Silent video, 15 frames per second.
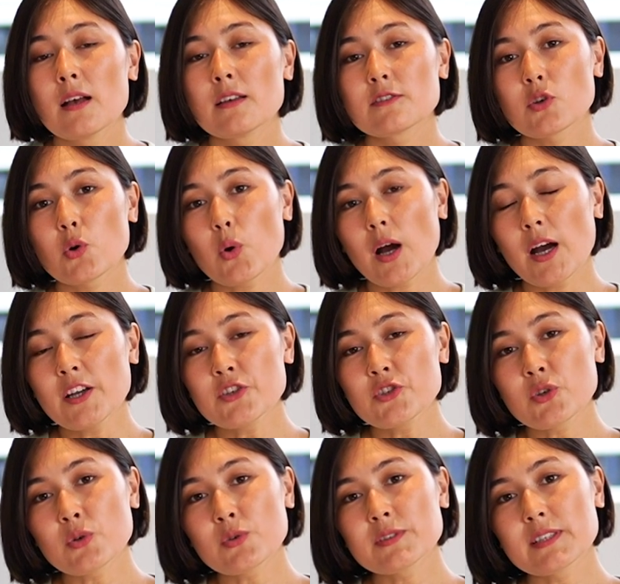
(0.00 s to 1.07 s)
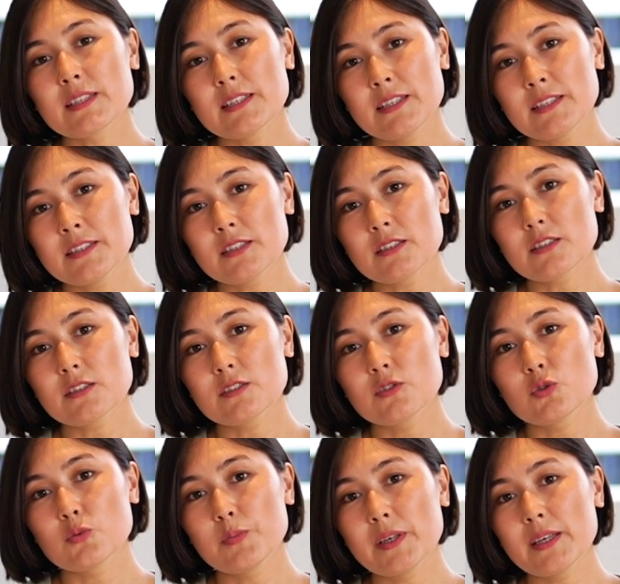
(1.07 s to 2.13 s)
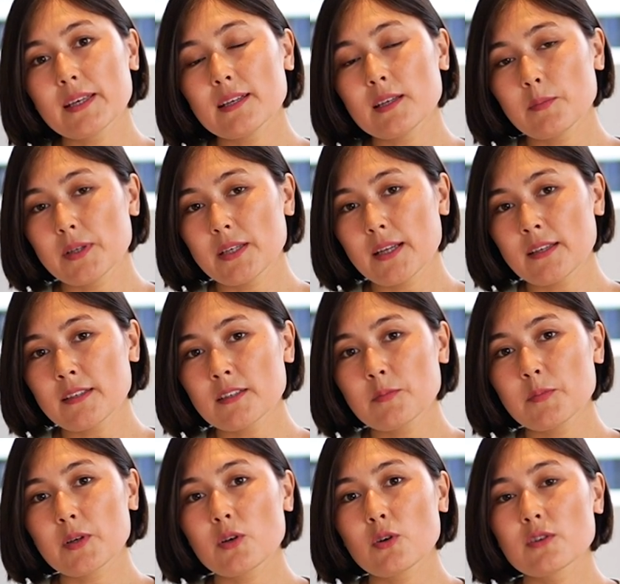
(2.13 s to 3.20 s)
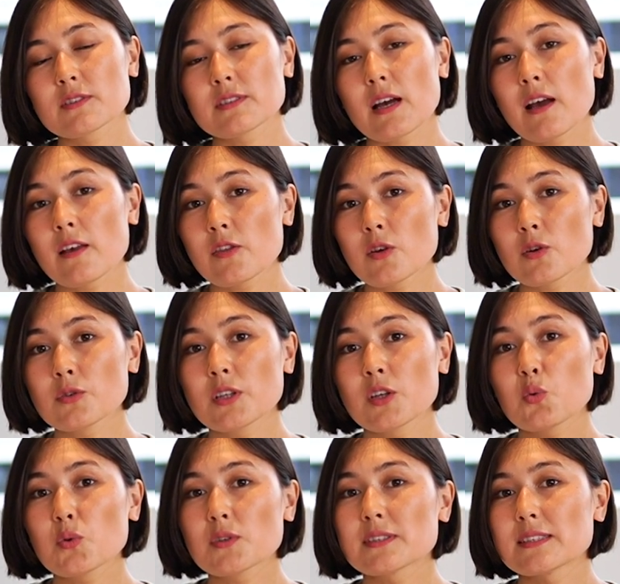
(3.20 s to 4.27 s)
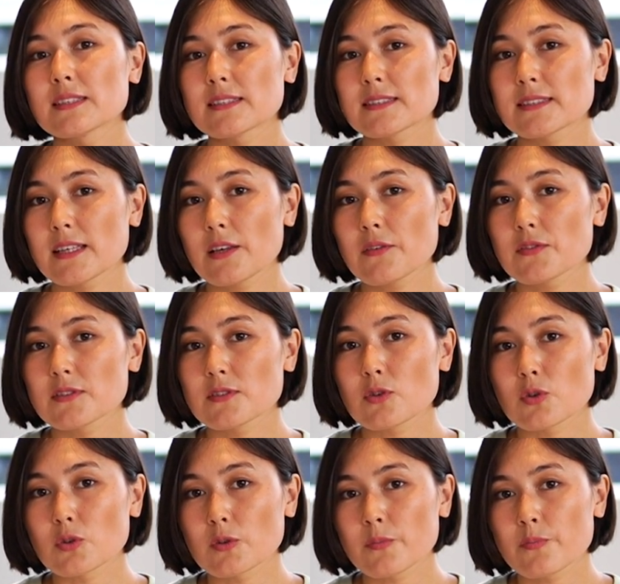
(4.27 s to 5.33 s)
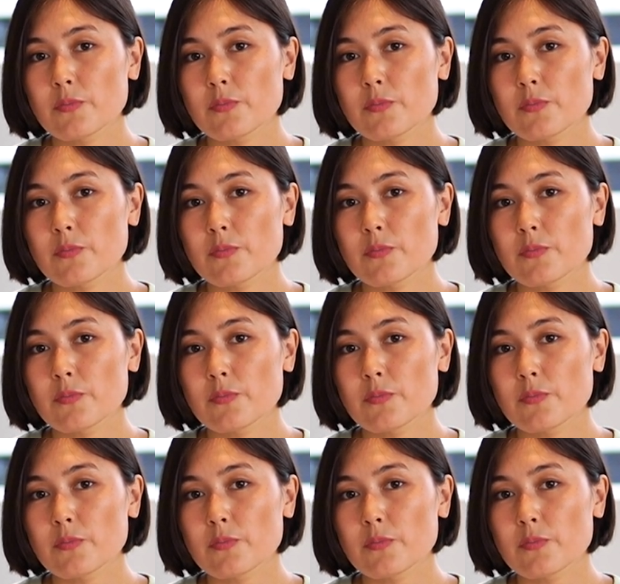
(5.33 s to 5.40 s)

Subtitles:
So I chose the leader to be eliminated because I thought he was in a safe zone.